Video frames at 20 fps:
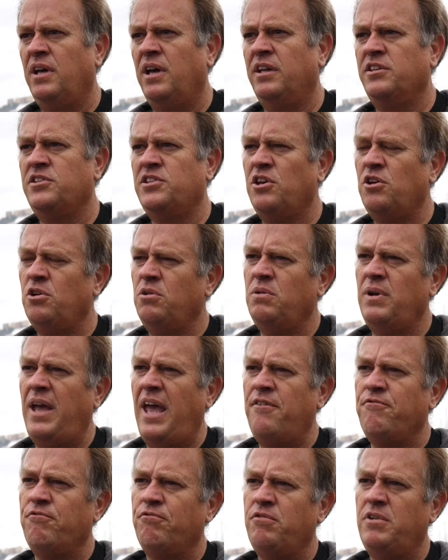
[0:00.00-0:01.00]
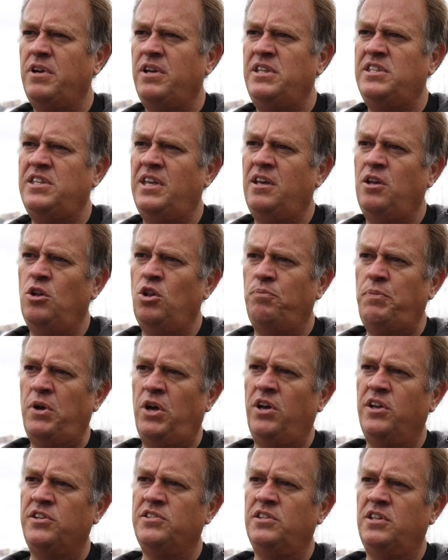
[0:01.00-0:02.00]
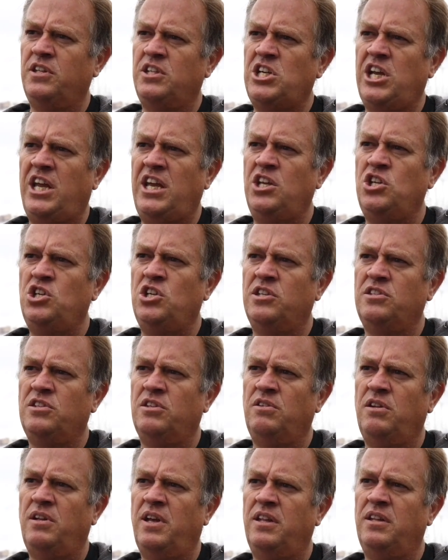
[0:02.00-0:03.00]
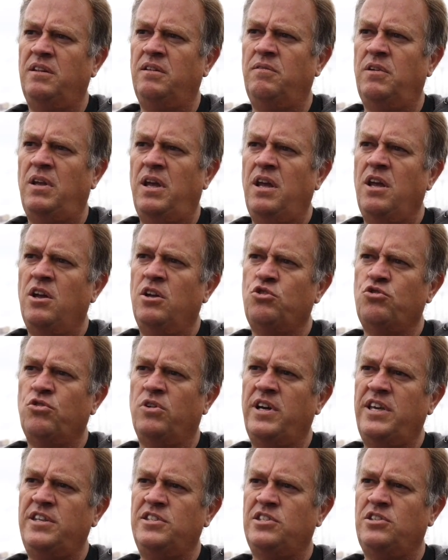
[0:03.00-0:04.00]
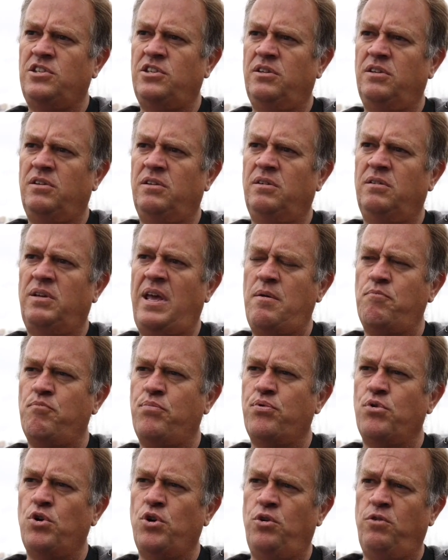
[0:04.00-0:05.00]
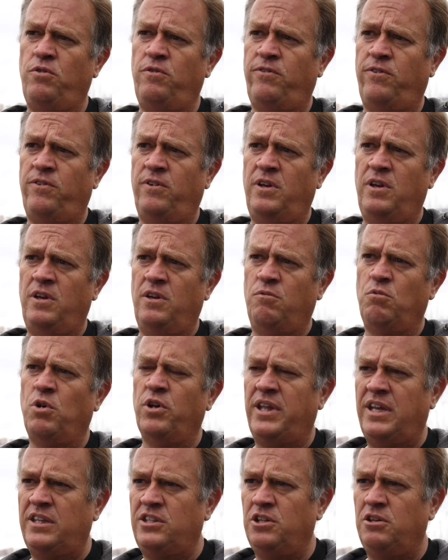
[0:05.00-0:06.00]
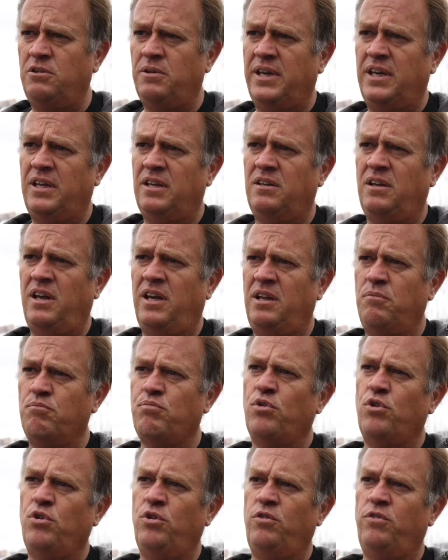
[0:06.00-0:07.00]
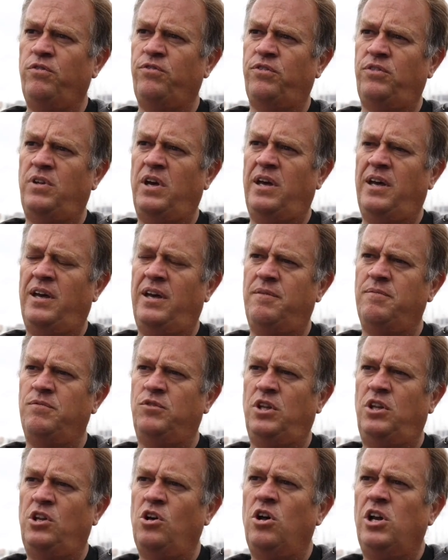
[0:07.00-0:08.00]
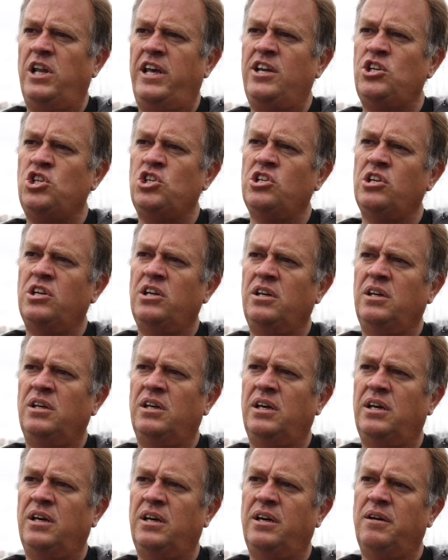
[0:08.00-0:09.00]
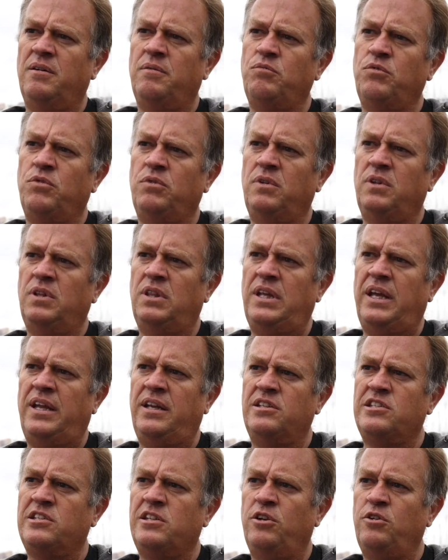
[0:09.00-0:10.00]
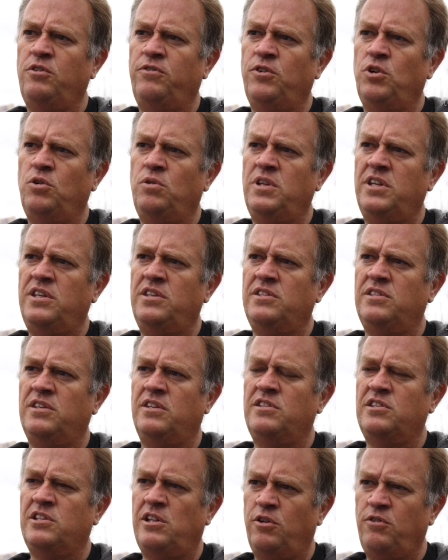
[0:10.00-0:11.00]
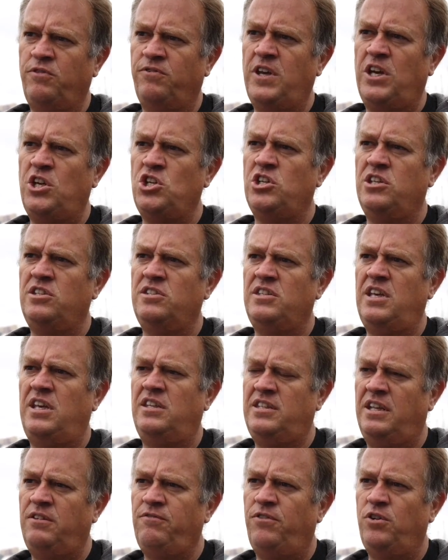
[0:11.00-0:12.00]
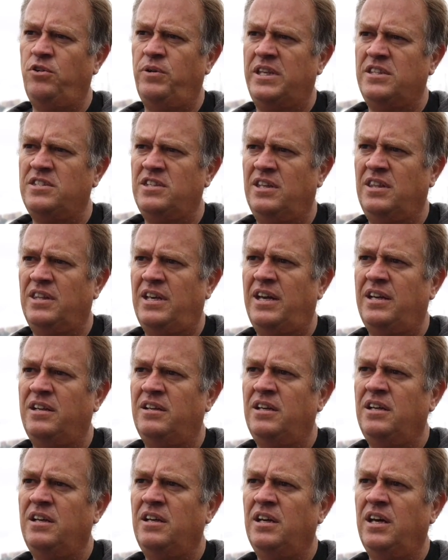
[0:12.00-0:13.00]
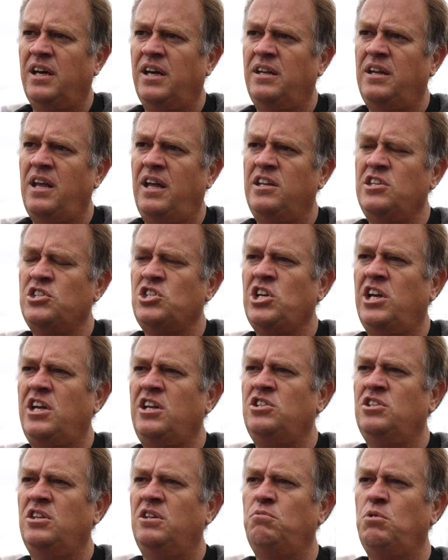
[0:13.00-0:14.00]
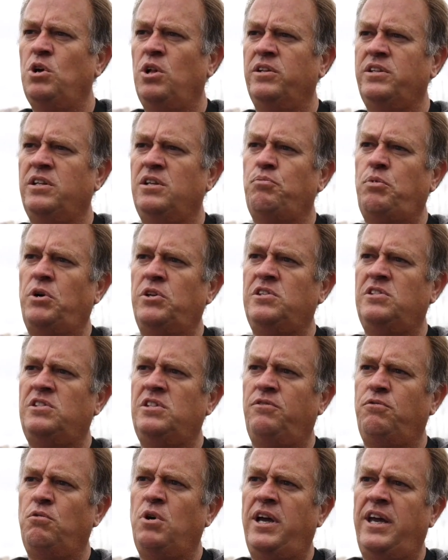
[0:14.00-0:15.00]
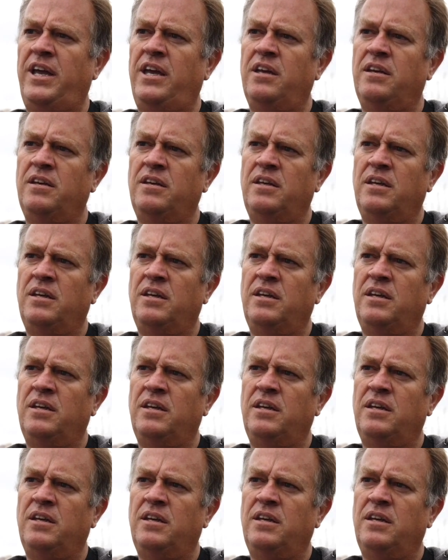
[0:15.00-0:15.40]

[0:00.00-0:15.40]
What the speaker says: And so every single person that changes and tries to improve what they're doing and improve the knowledge, then slow food is, and slow fish is influencing that, and is changing the world in a positive way.